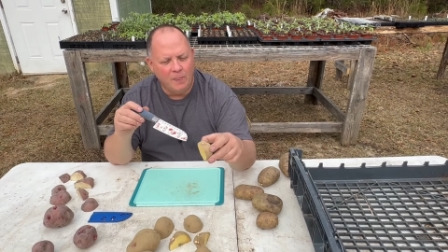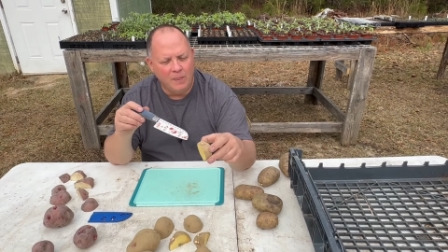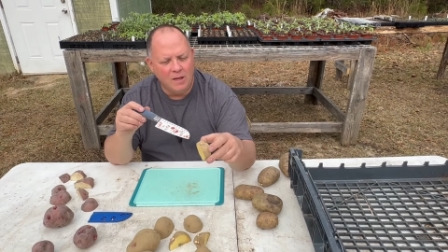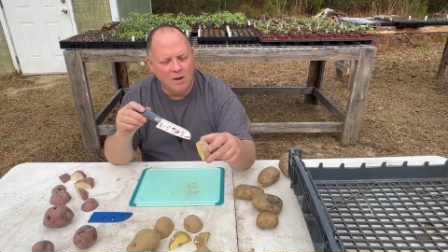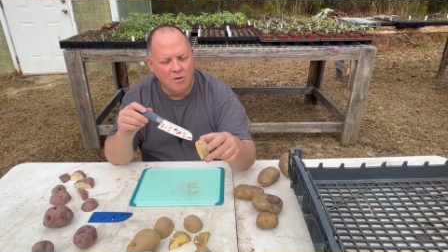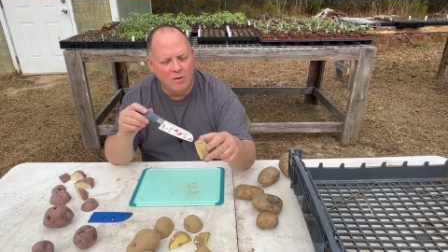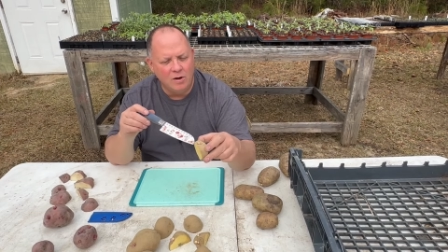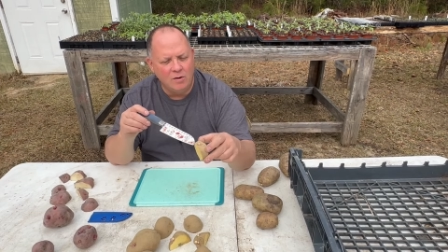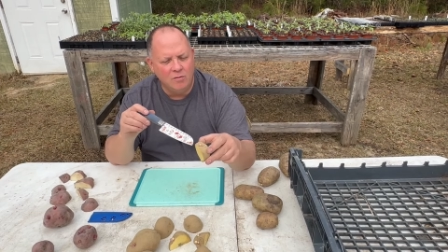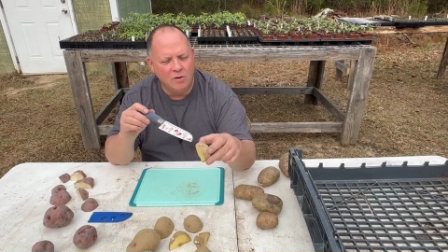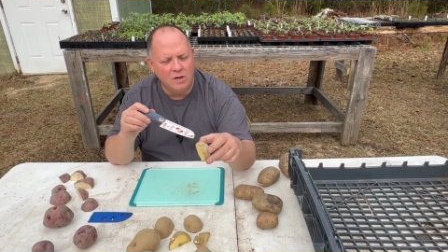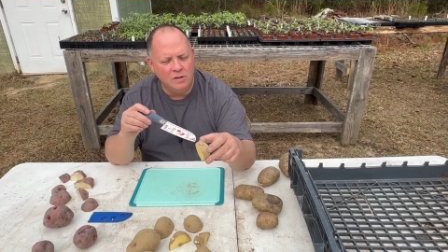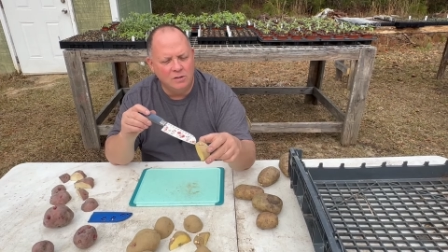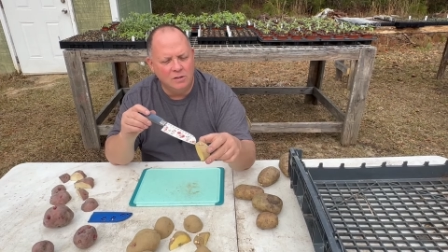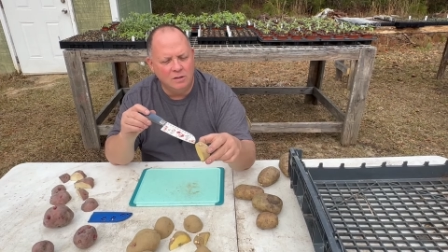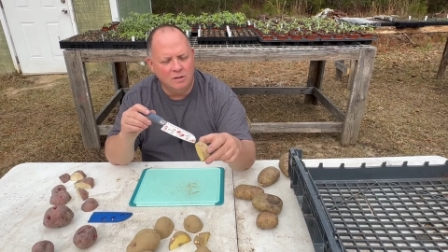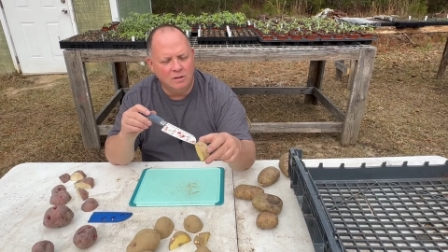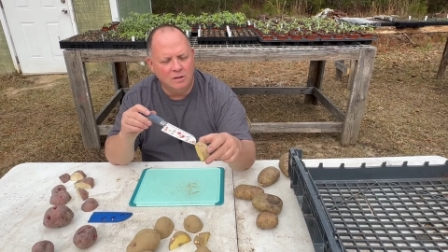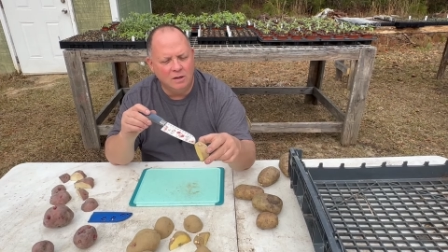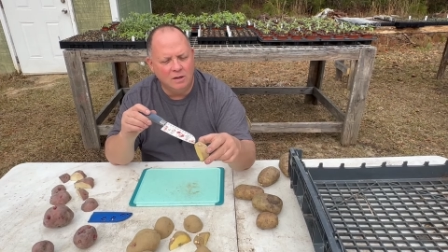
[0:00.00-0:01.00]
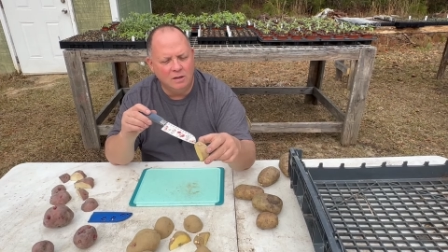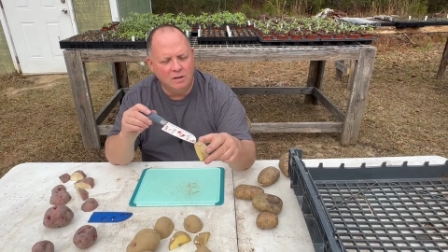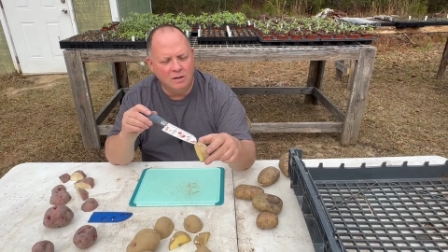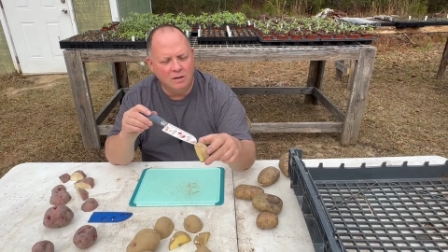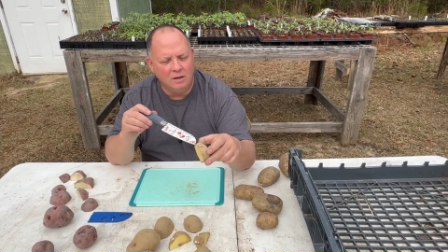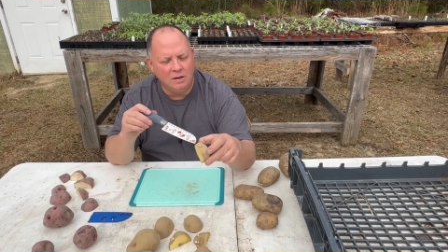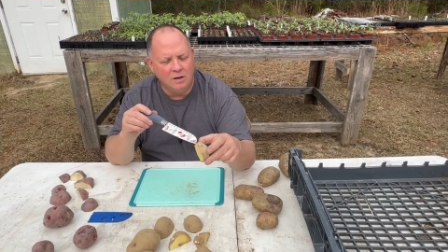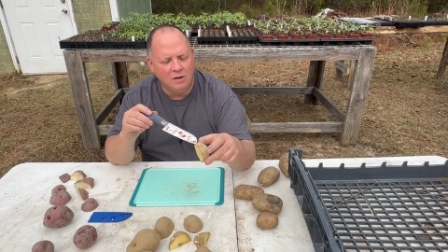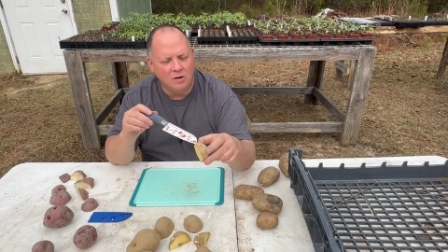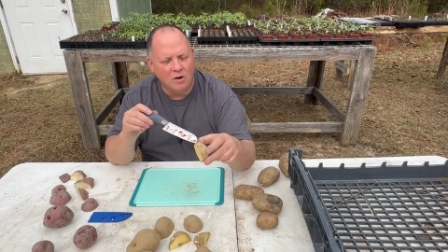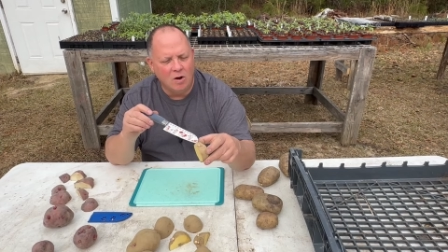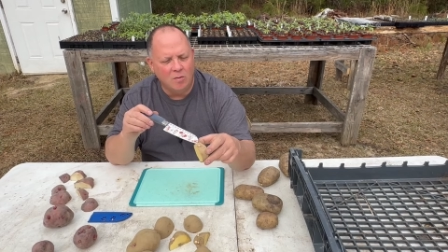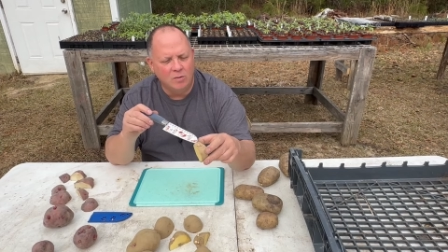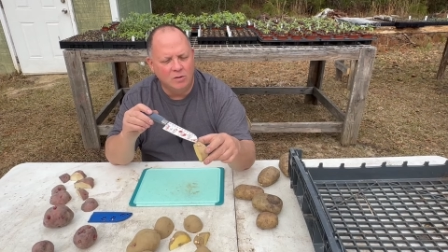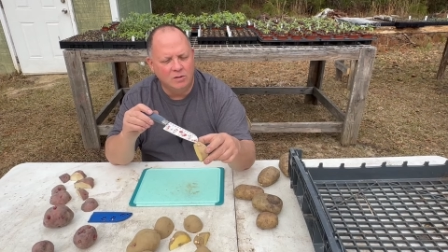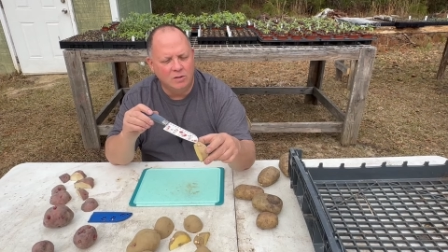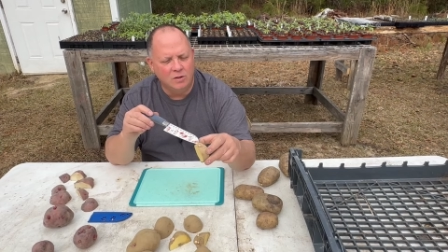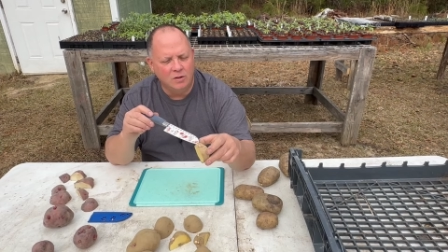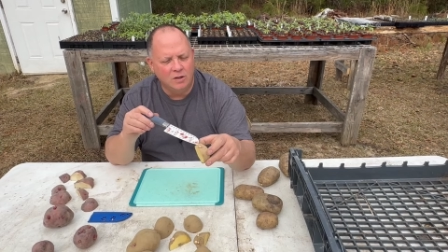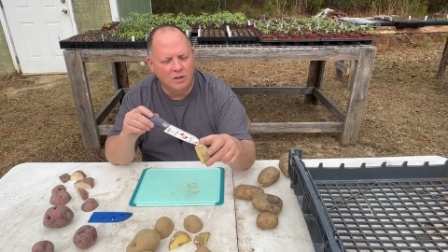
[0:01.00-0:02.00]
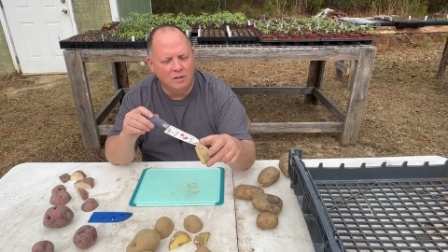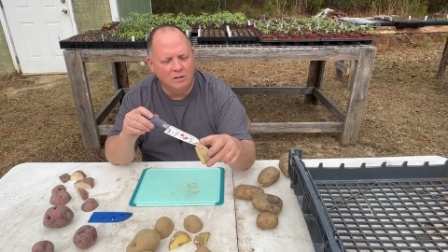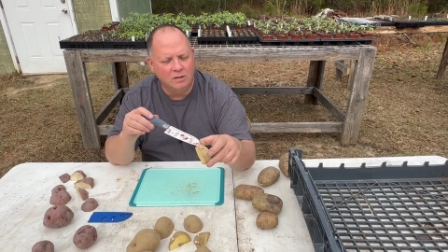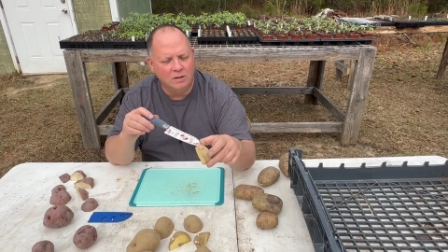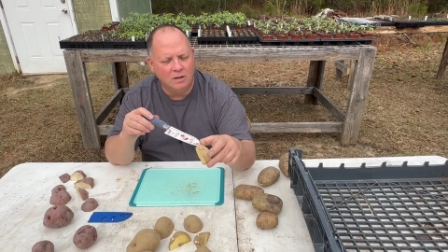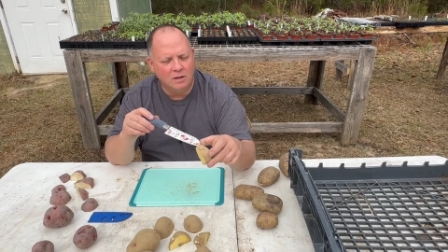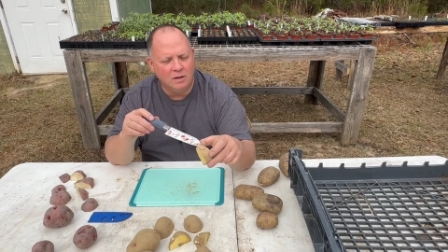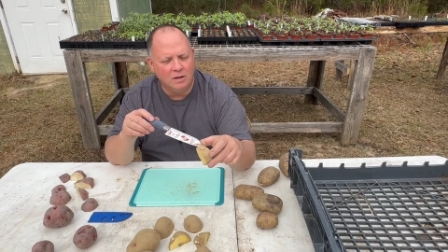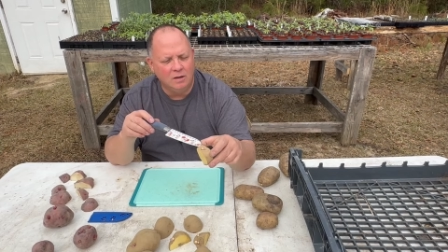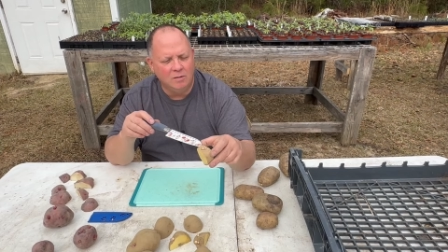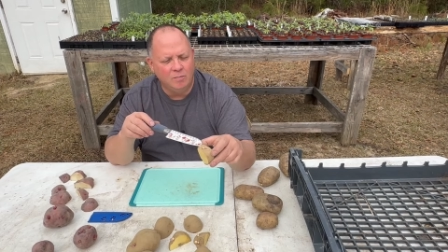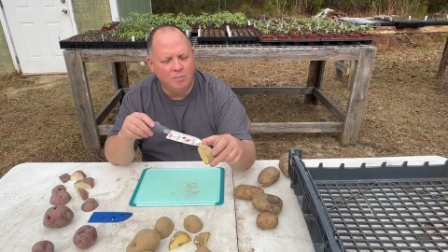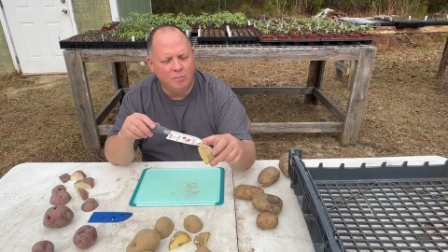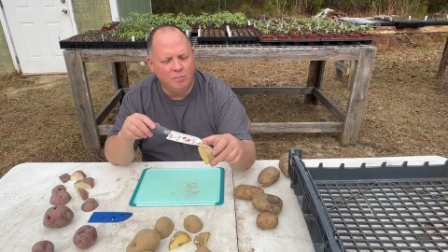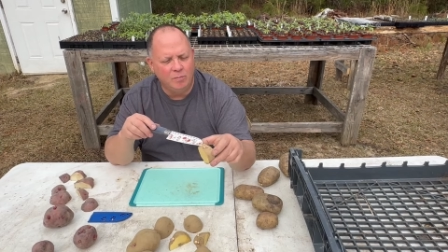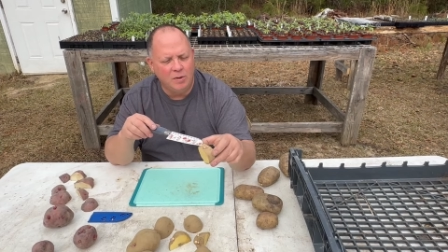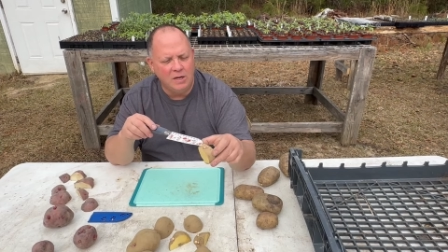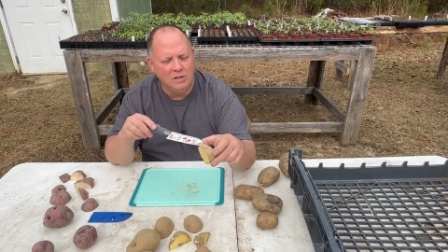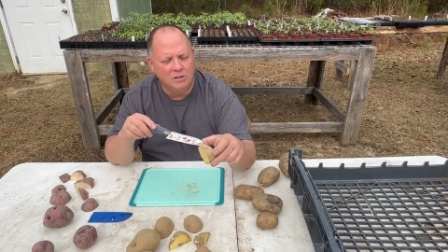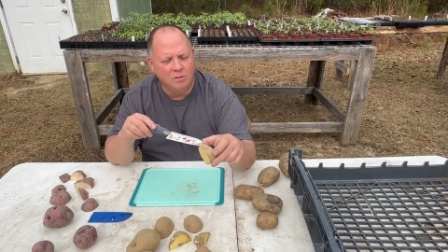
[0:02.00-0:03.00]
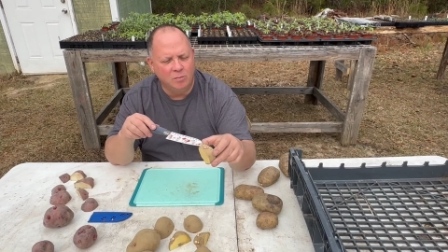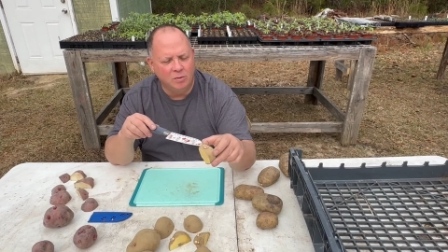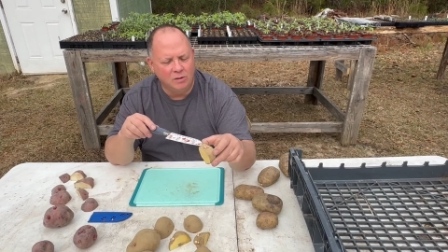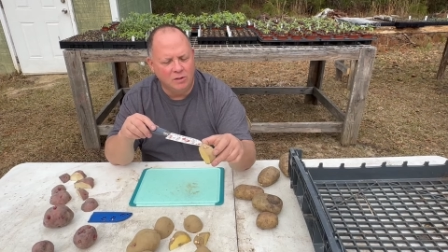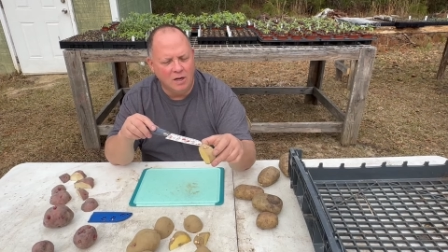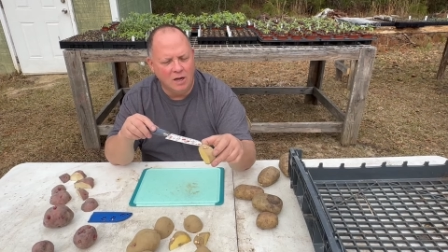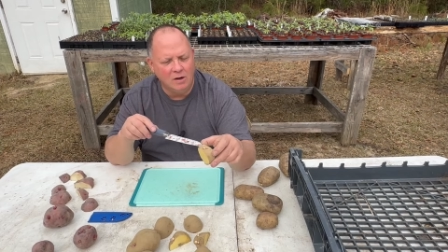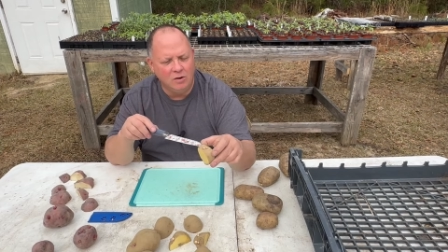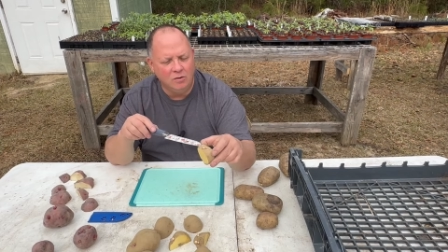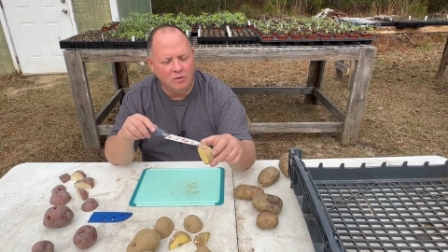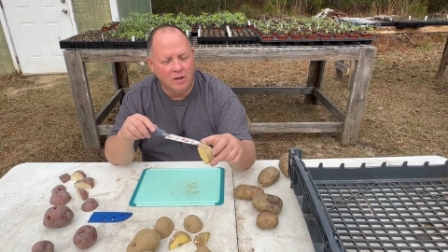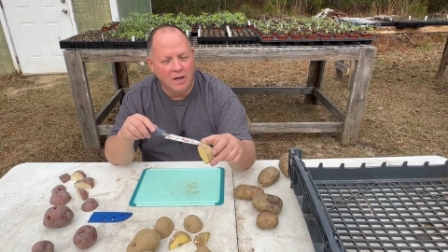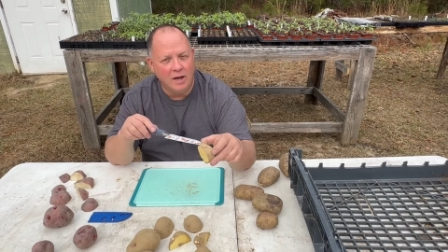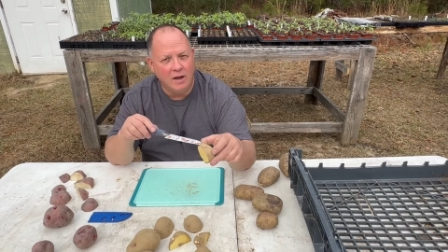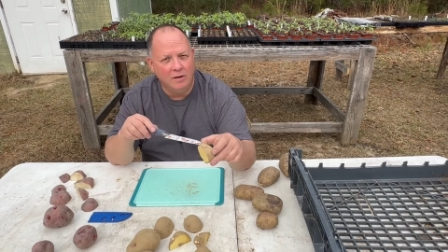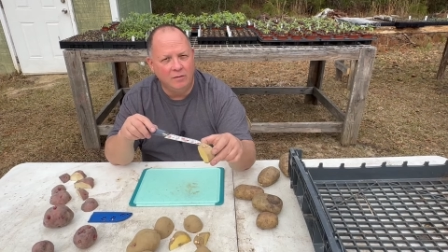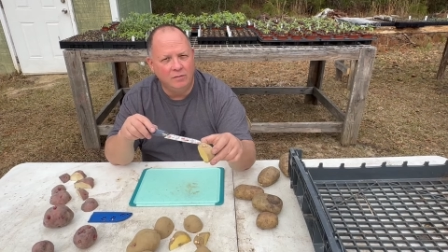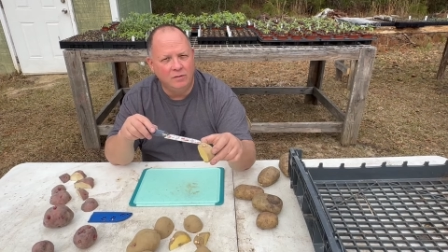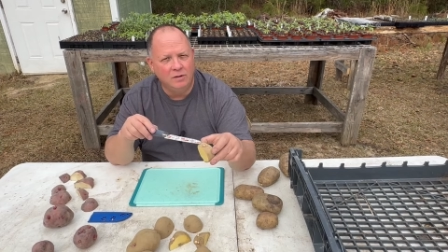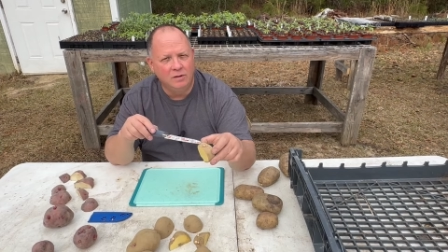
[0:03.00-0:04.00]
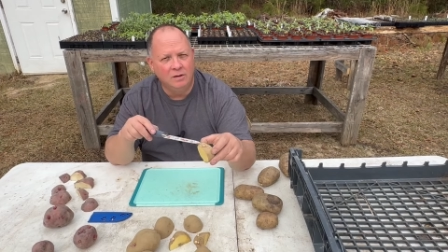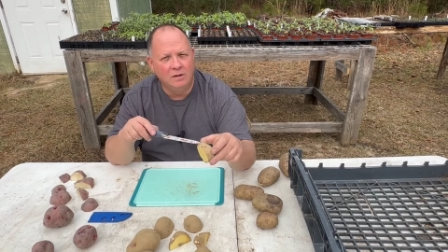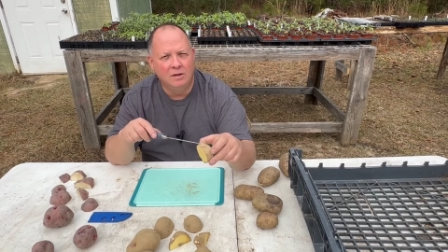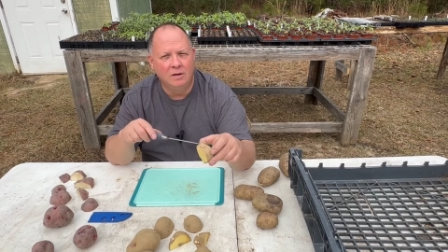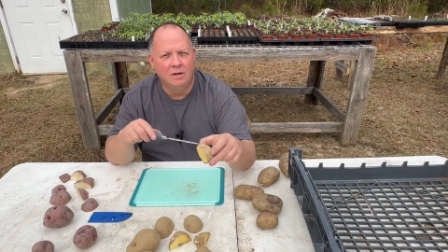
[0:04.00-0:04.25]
The only reason, you could almost look at the piece of potato left